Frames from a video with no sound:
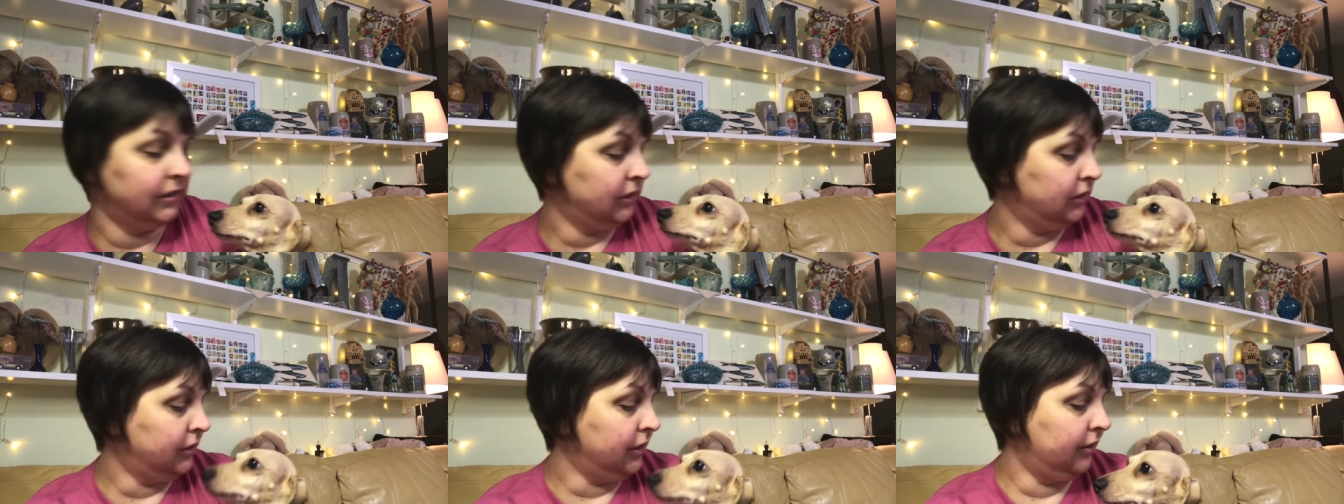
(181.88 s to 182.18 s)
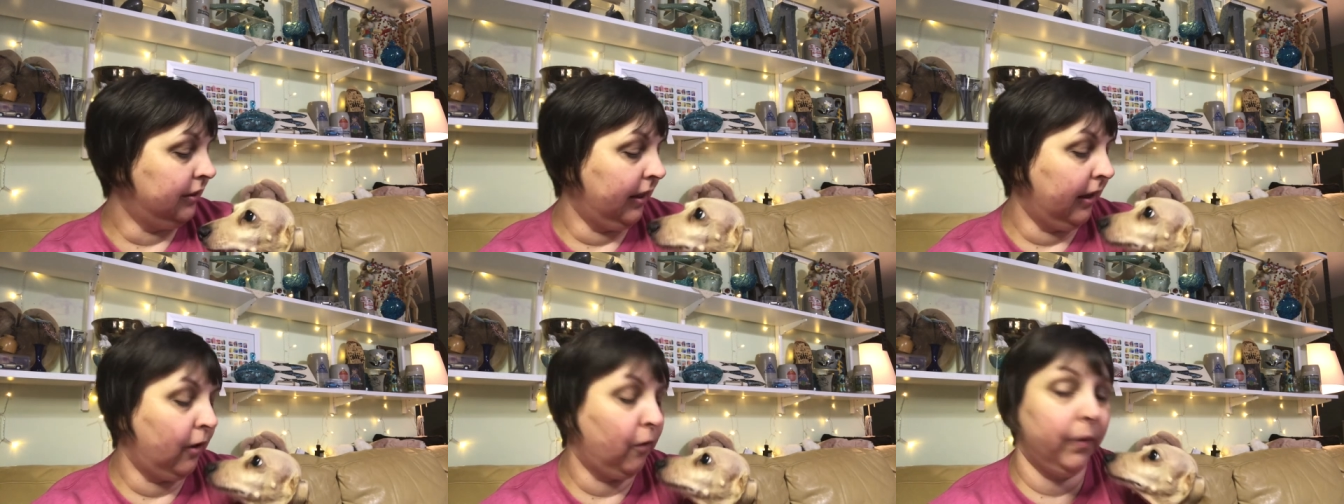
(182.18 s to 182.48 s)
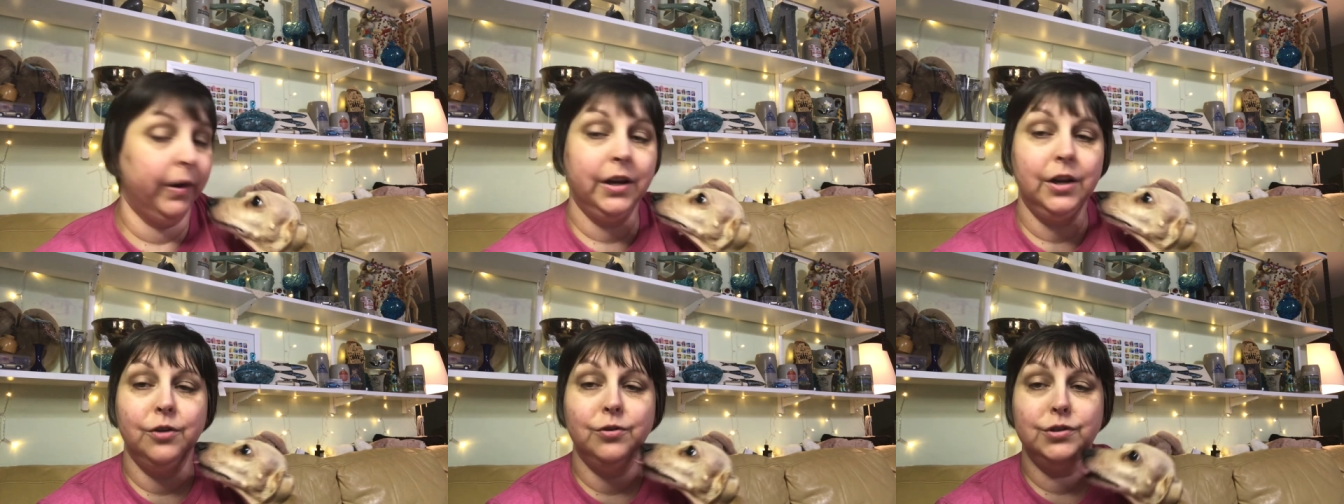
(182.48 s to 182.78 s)
She's like,
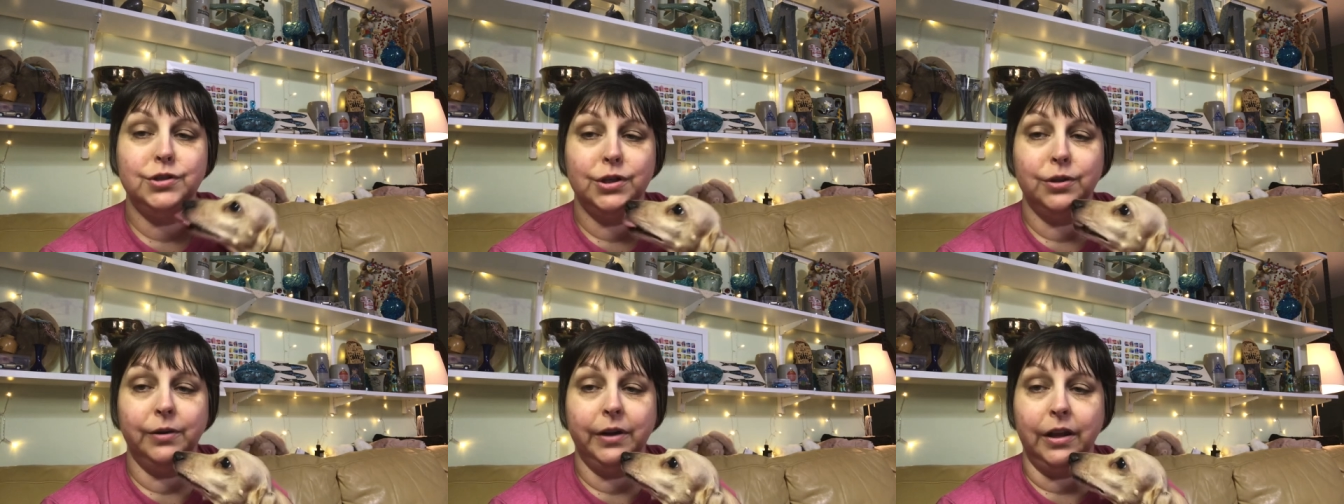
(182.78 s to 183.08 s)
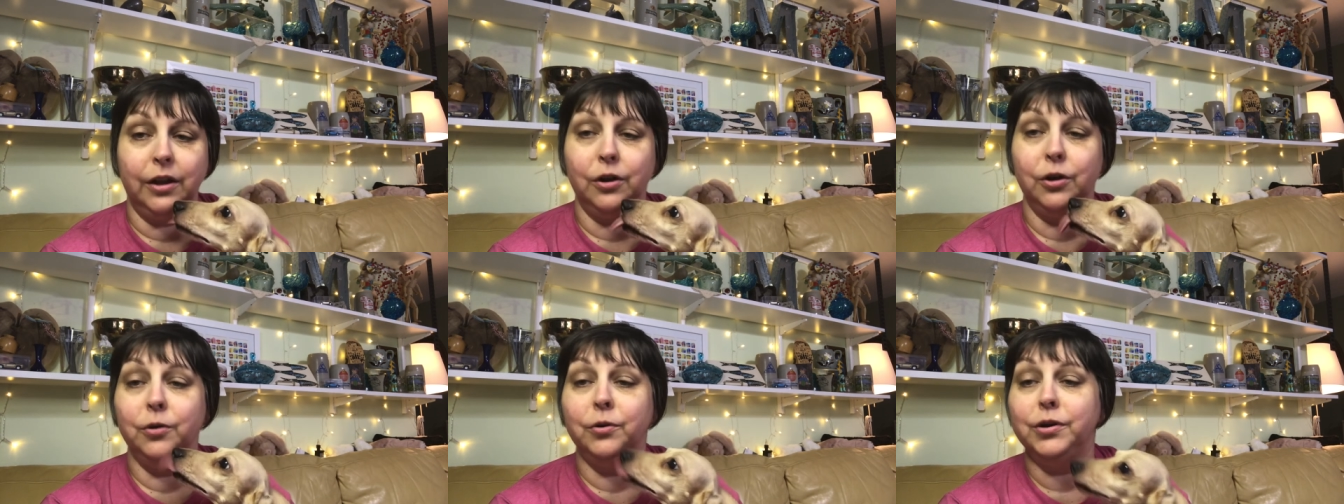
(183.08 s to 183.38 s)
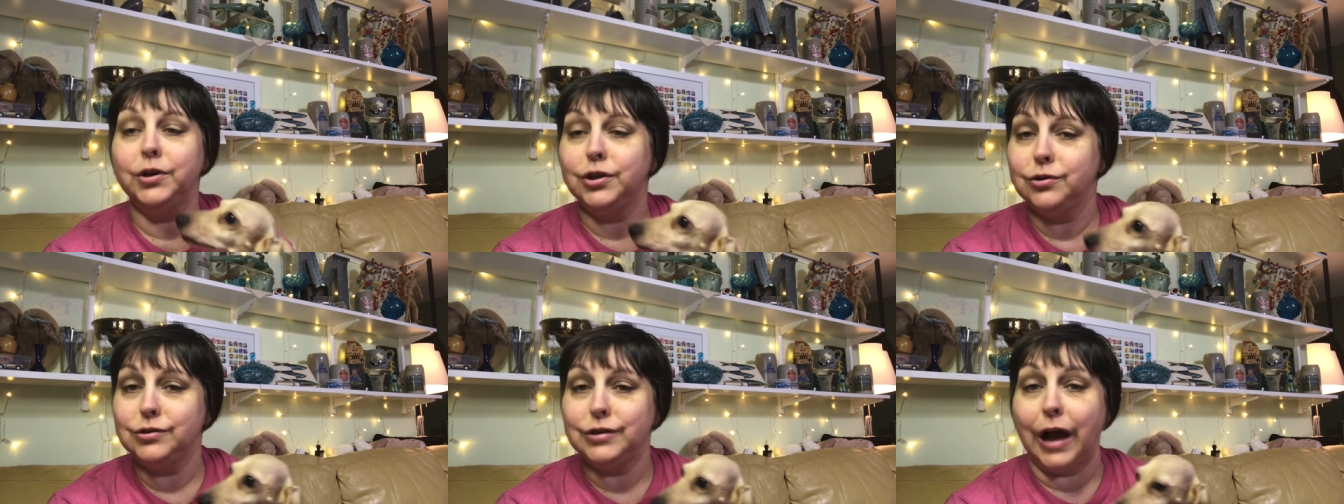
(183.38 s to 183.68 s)
what are you doing? Who are
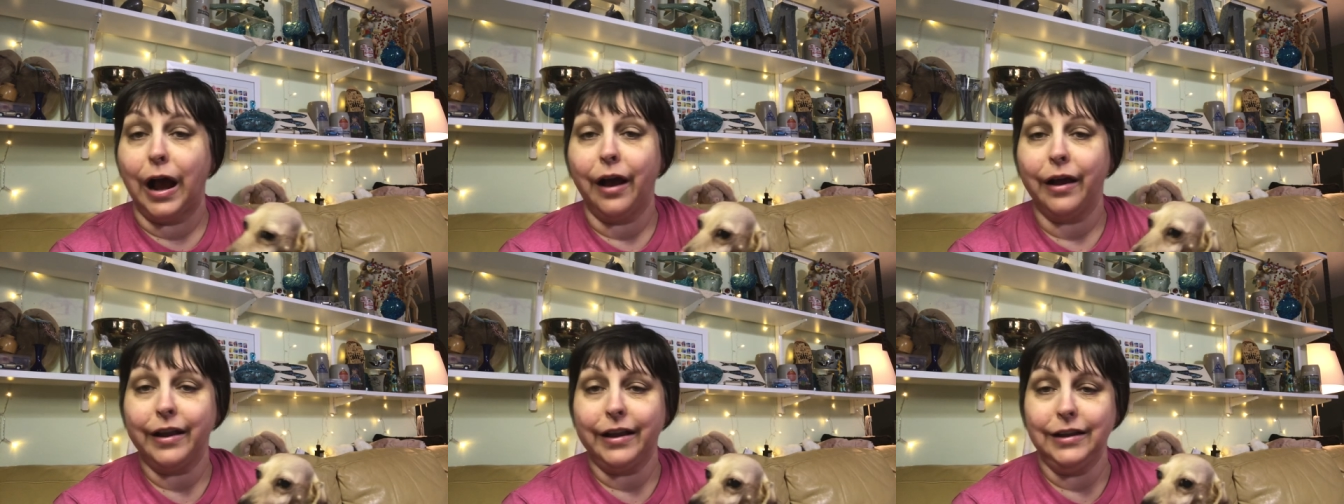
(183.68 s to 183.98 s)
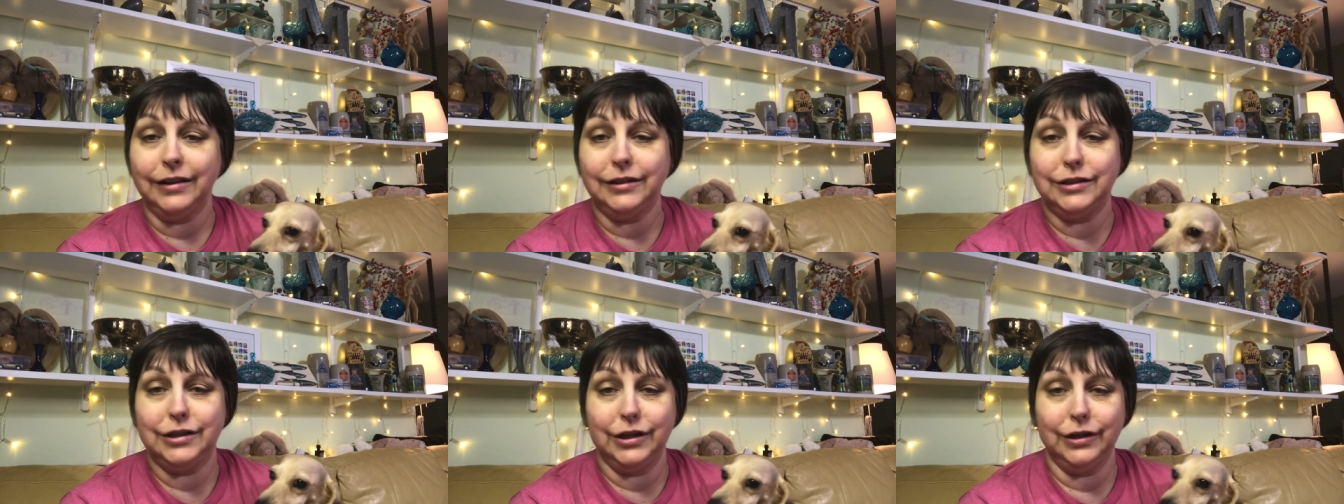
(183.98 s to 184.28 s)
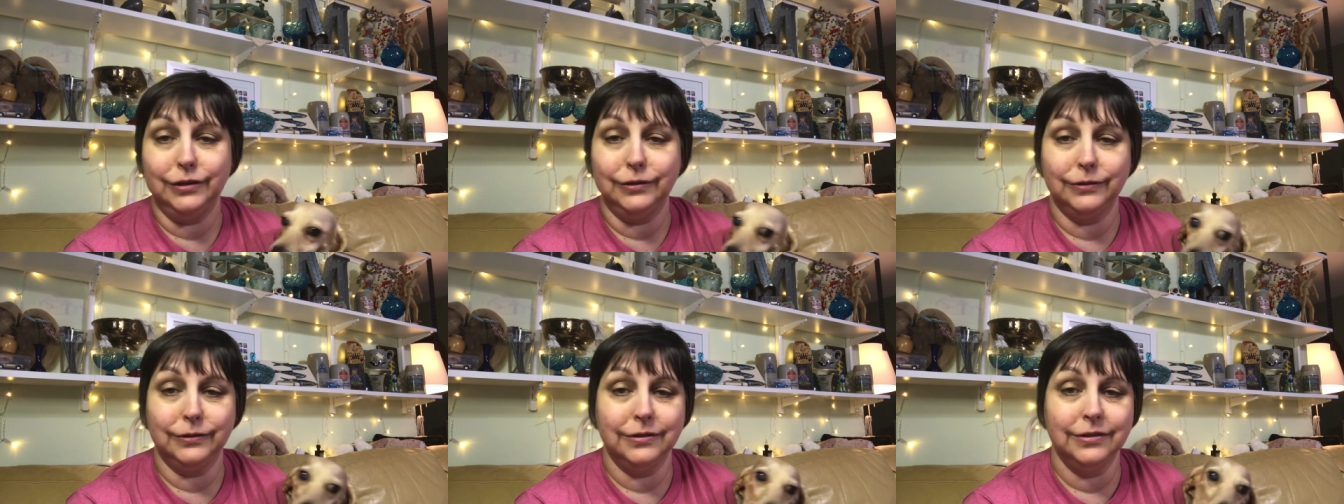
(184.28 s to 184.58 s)
you talking
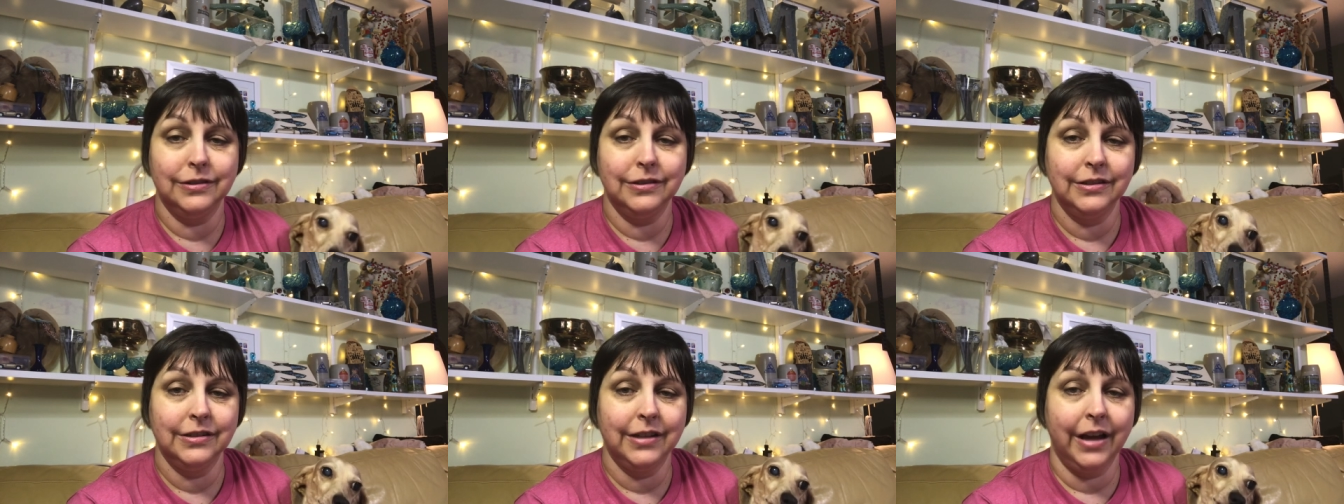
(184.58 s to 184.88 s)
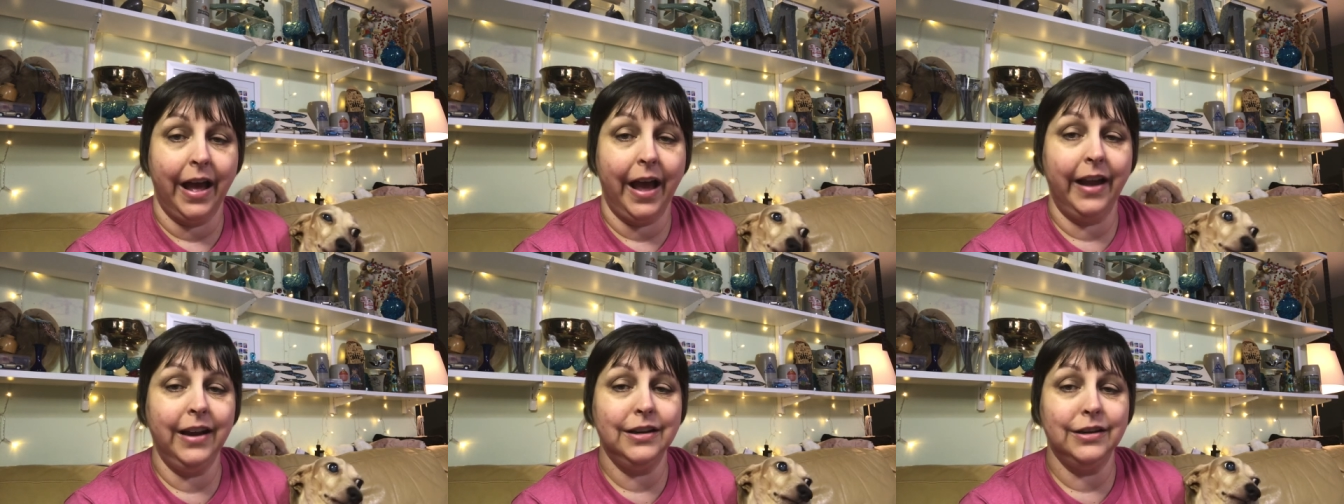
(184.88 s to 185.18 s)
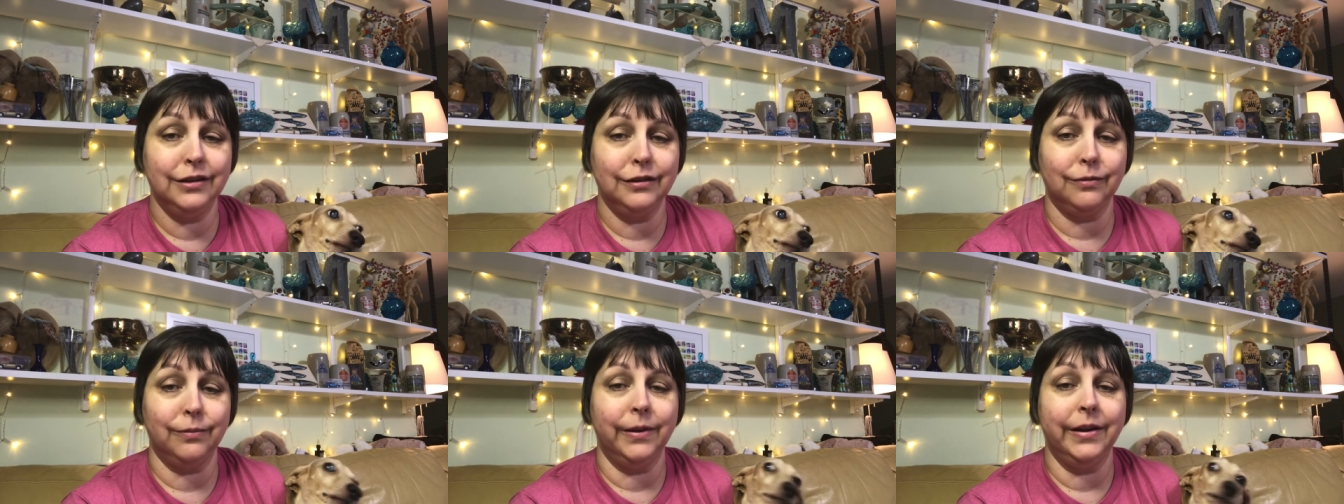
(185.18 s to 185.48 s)
to? I
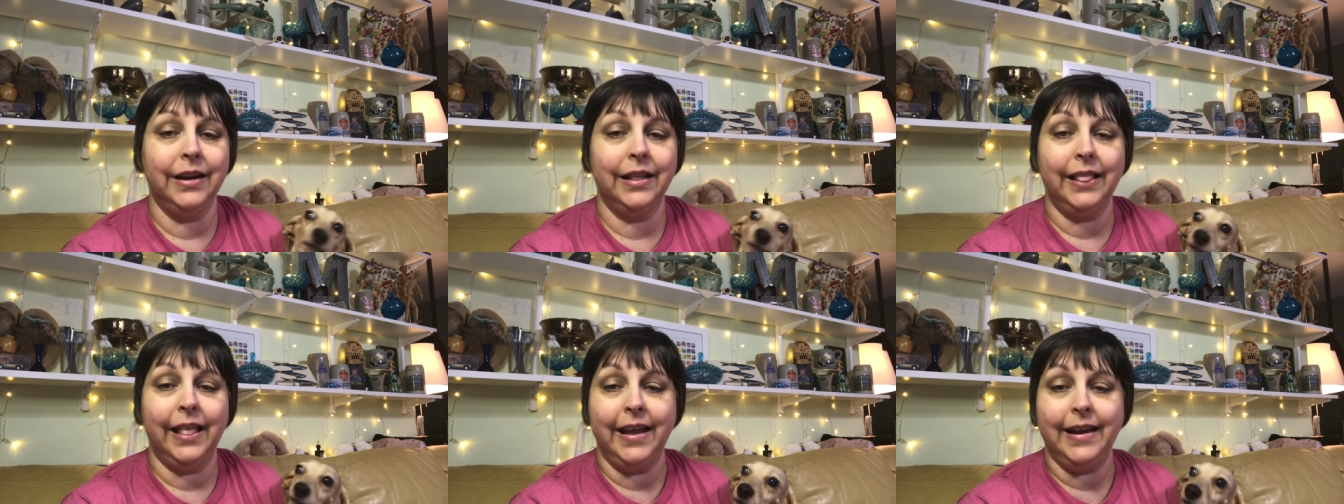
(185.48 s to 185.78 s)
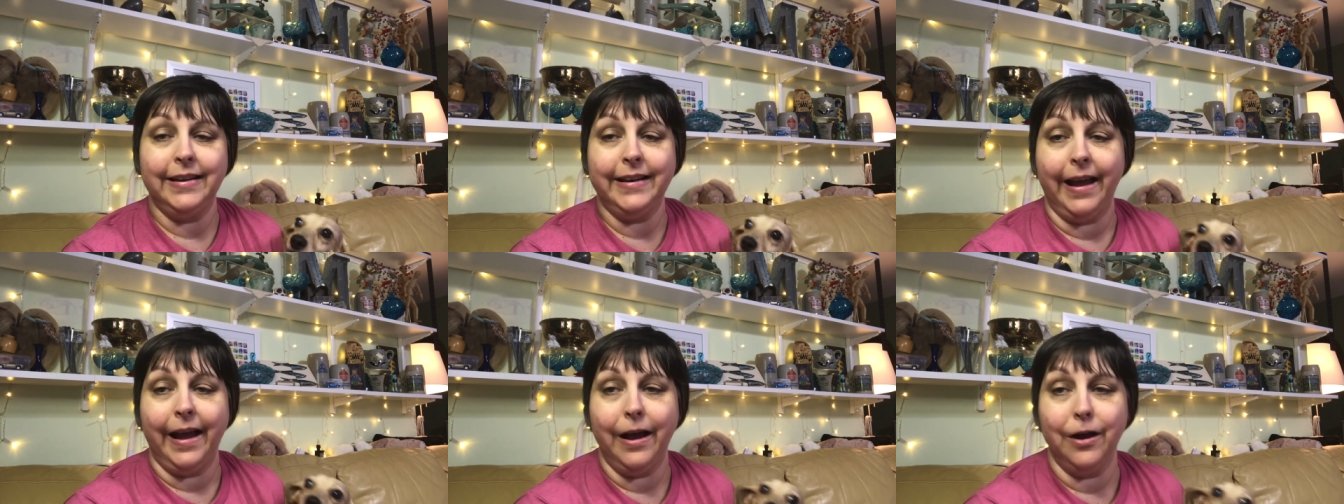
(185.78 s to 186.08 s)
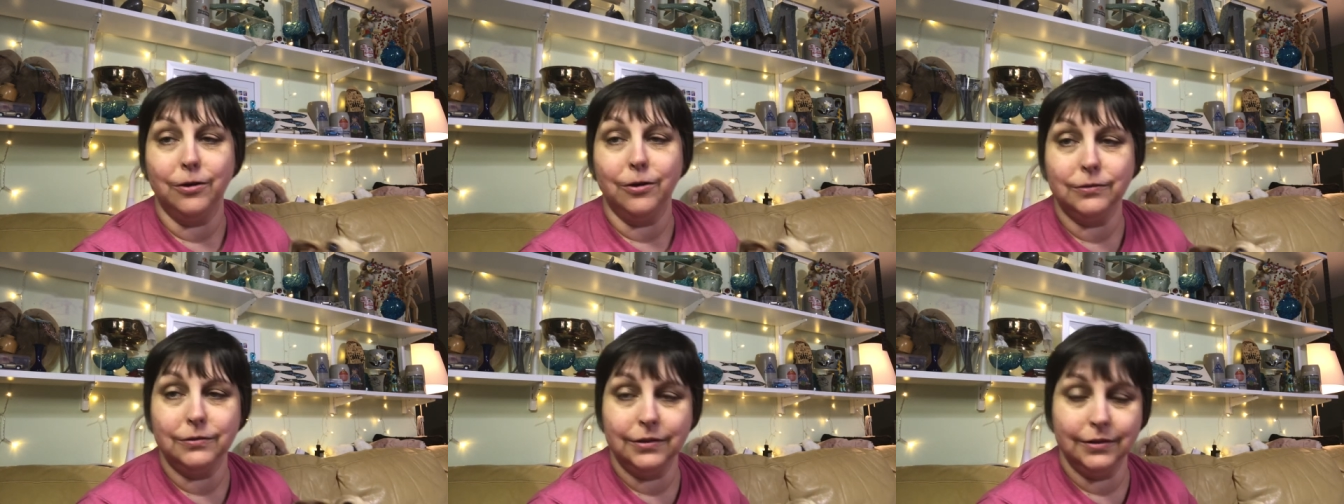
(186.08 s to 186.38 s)
just want to lay down.